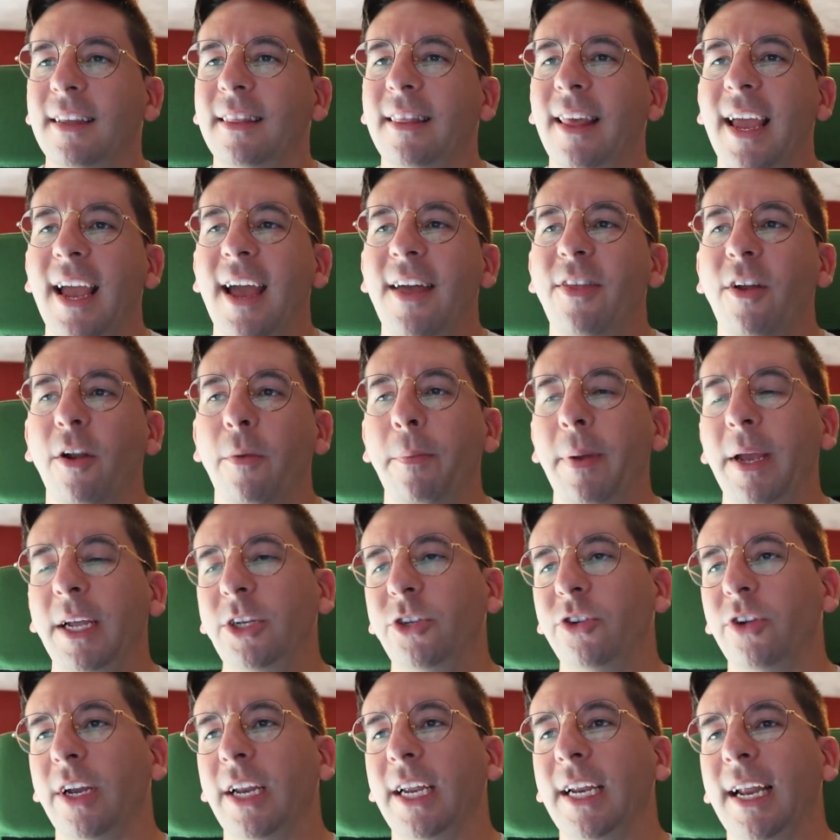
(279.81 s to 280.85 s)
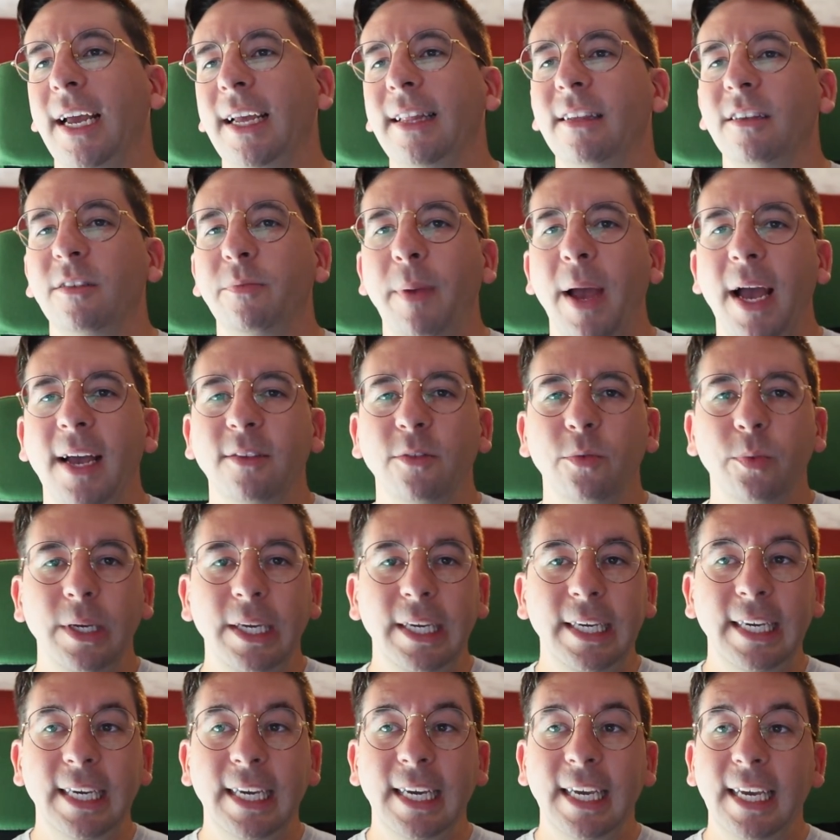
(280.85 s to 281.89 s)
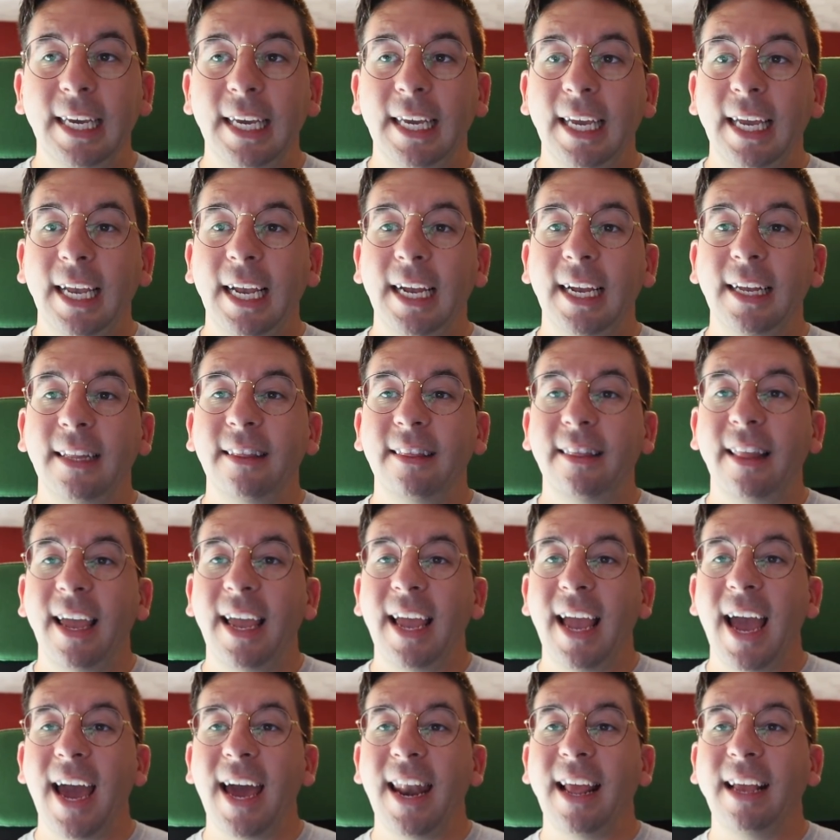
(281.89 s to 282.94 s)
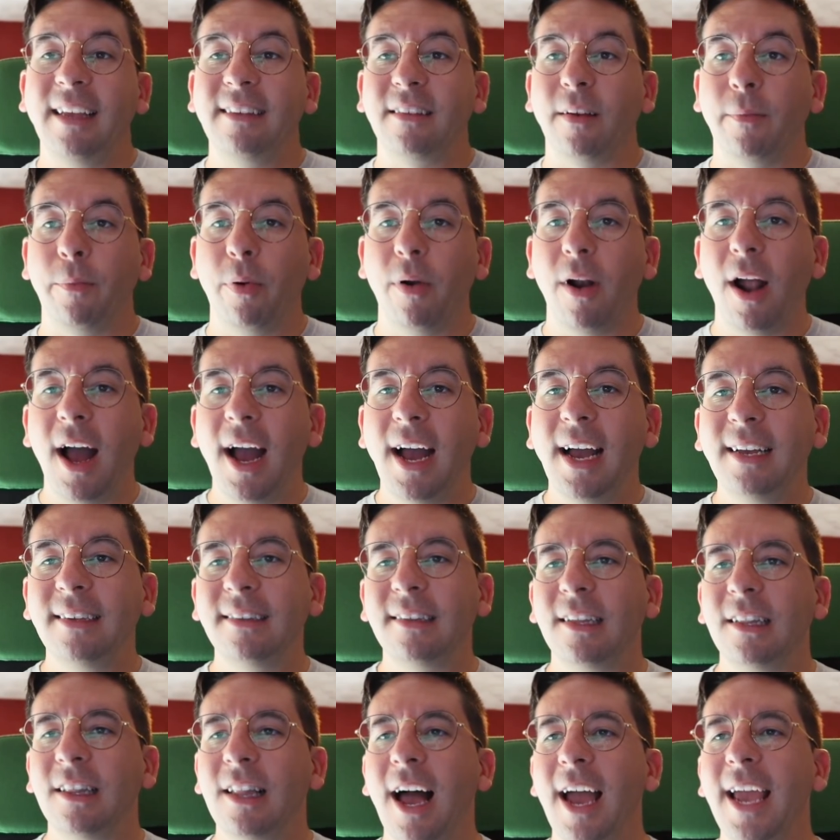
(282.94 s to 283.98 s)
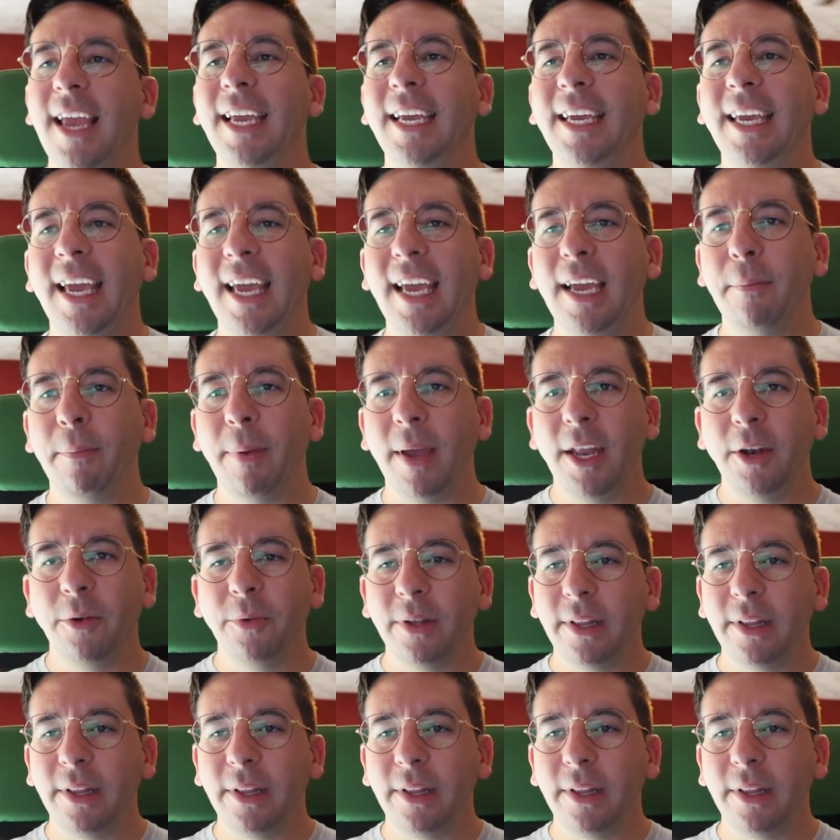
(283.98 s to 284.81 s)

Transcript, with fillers: They had their pin trading night this past week, and they had a surprise Lion King pin